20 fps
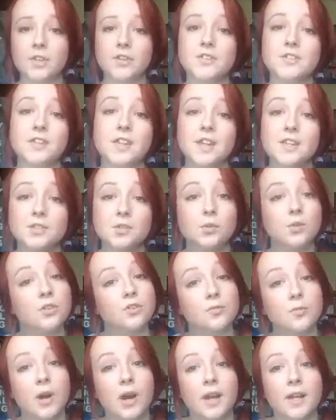so that's all
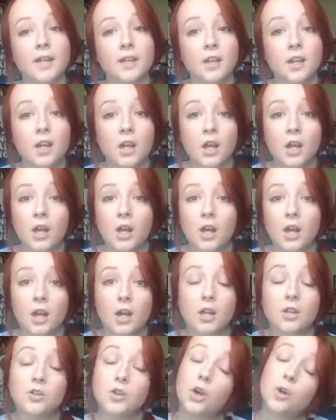of my
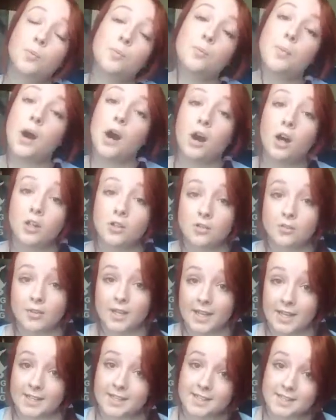non-bath
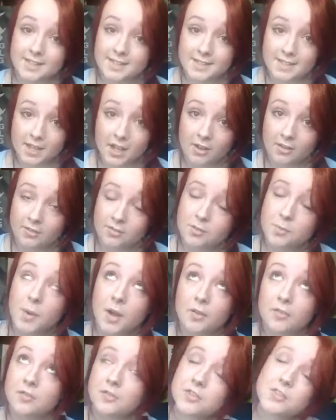related stuff,
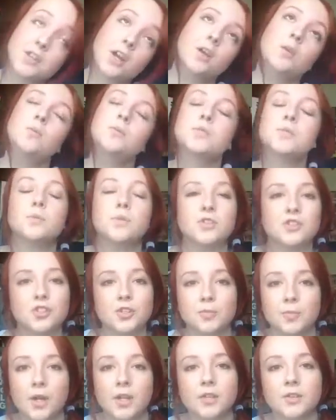apart from the soaps, which
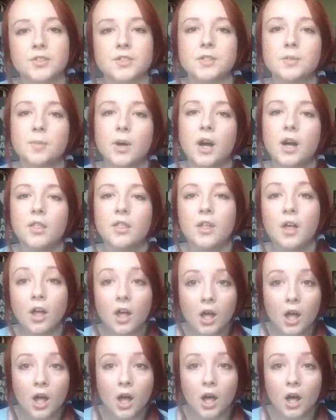you might use in a bath.
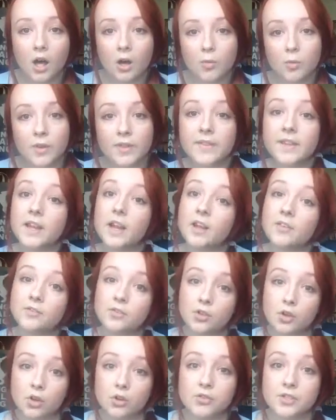One thing I
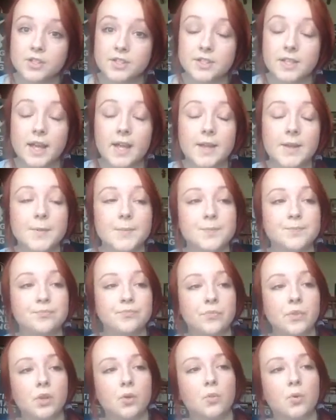forgot to say
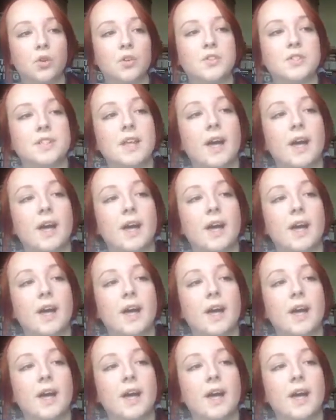was